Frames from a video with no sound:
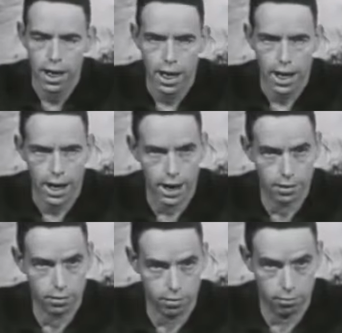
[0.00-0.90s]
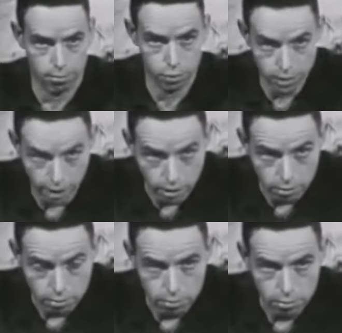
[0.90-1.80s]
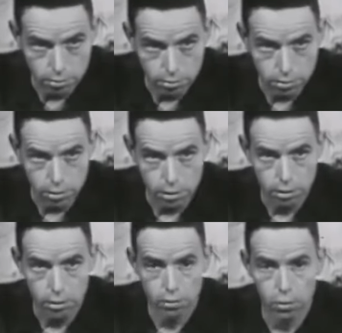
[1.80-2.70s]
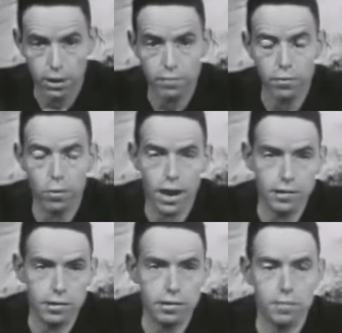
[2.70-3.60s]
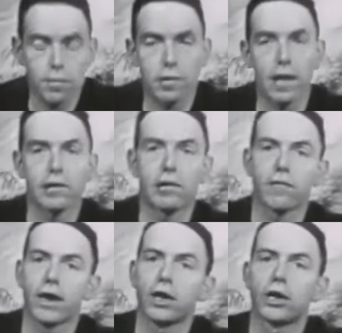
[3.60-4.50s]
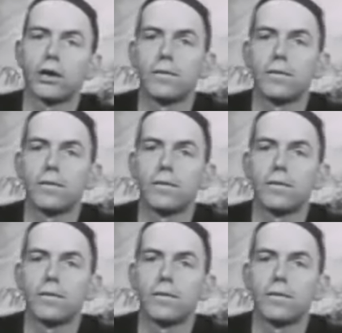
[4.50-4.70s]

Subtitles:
And Buddha, one of the wisest of the sons of Asia,